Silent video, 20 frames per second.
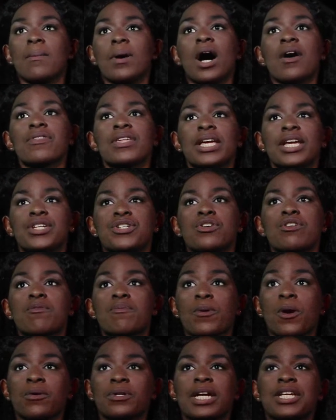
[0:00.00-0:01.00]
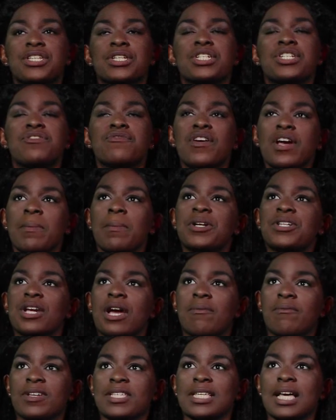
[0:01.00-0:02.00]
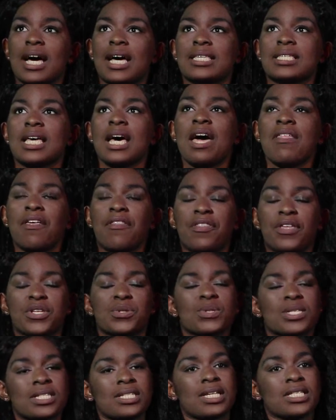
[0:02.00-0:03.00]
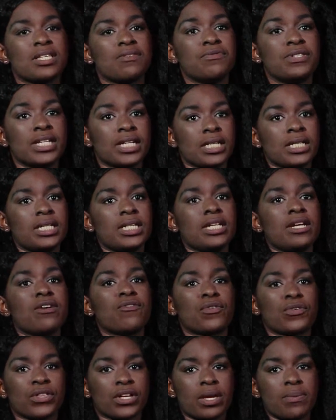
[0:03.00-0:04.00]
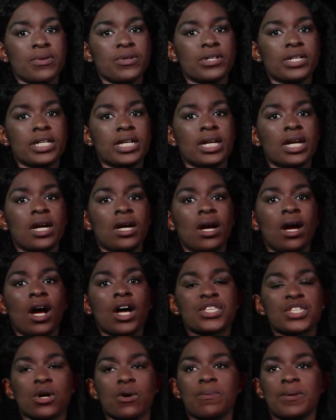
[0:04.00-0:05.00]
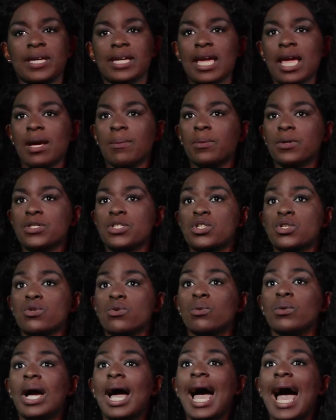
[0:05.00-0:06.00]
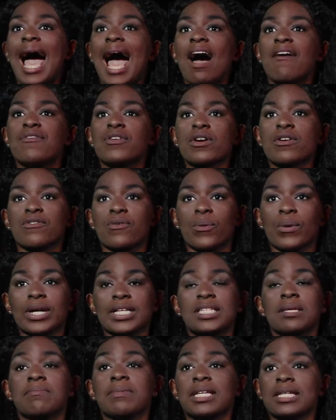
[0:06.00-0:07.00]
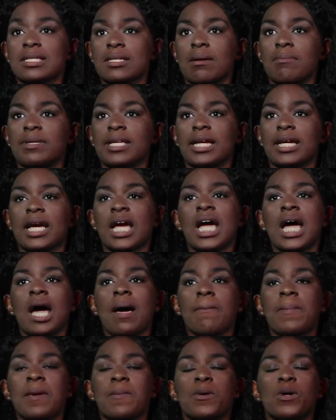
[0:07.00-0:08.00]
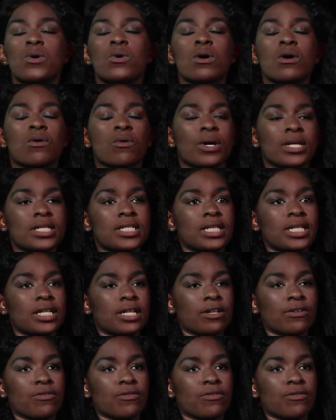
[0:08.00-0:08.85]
On the issue of protesting, she very much emphasized that this was a sense of dignity for the community. So being able to have your voice mean something. People who were once